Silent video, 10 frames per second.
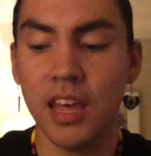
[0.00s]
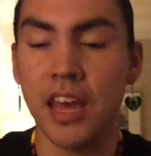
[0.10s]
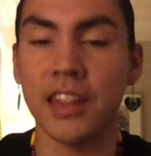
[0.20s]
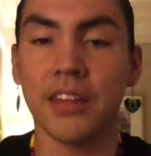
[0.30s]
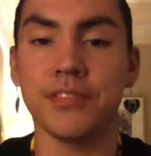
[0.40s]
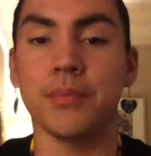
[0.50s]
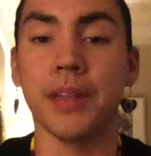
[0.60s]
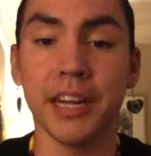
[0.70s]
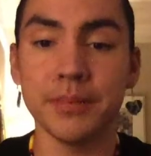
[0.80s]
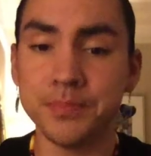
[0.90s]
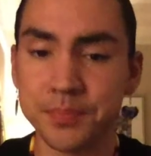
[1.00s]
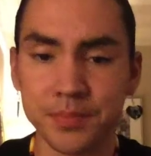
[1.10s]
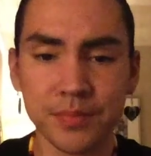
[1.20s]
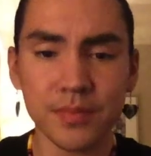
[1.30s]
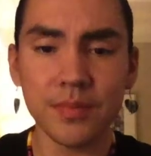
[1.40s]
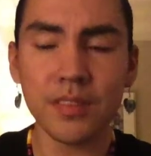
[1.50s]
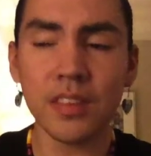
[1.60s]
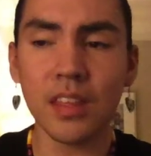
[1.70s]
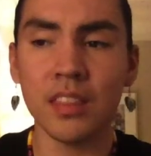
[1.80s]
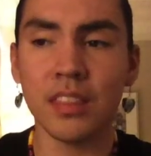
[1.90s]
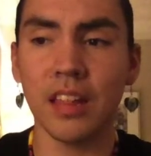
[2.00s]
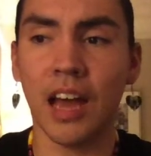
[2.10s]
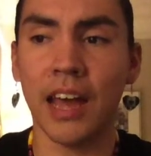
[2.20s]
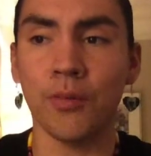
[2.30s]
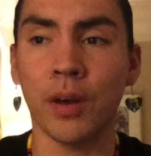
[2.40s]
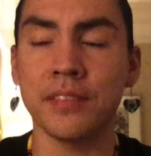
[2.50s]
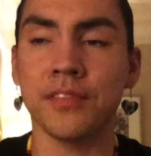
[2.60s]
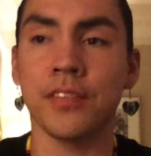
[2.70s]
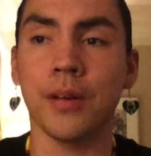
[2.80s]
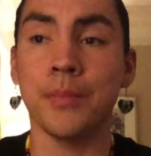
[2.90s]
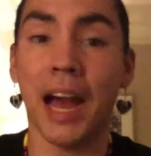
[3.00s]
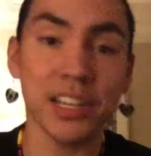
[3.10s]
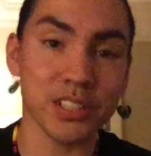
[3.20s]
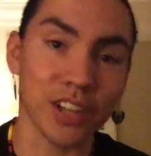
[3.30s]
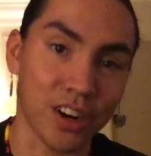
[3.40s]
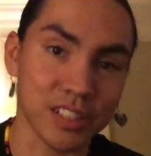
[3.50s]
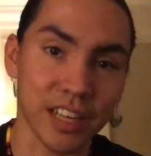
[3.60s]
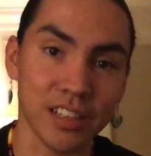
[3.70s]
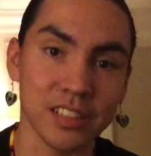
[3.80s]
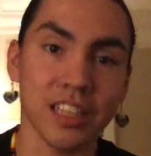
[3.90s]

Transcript: And then from there, I went from, back to car sales.